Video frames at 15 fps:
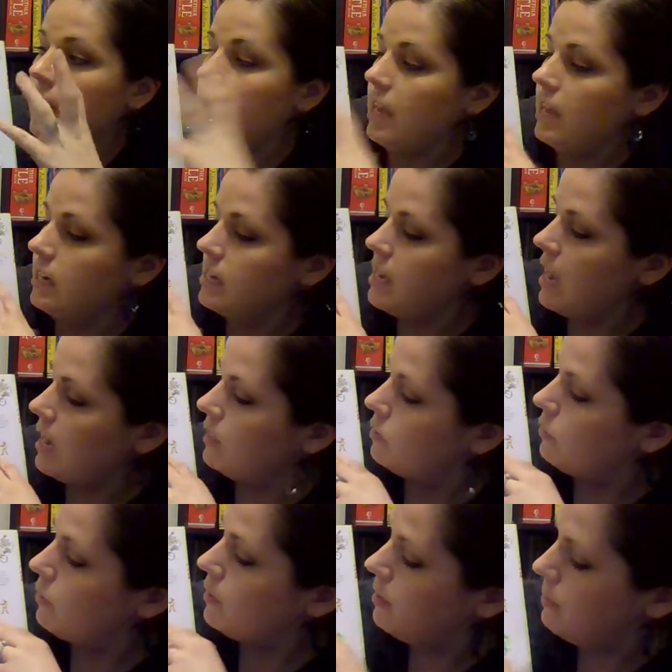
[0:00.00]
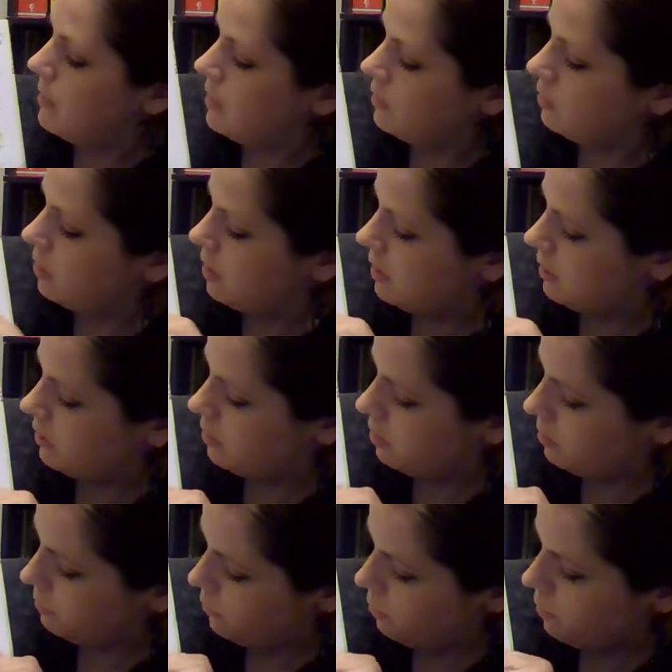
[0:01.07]
get engaged with the picture and
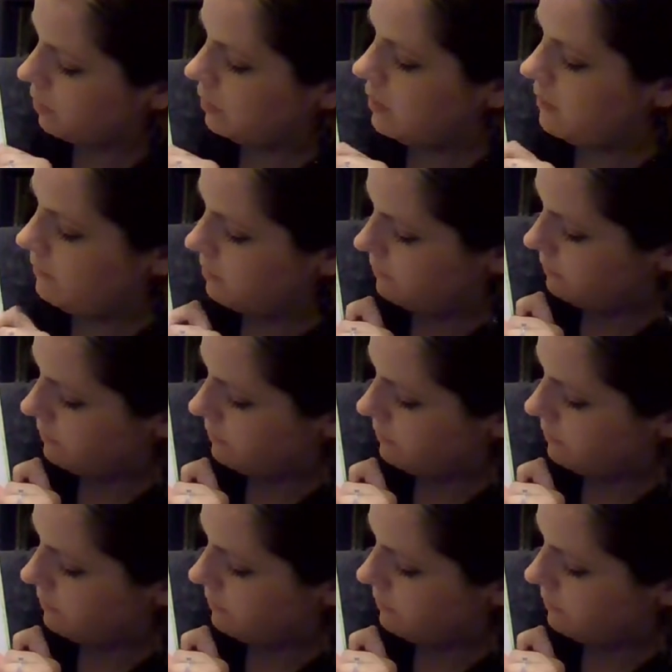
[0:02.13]
learn more and lift the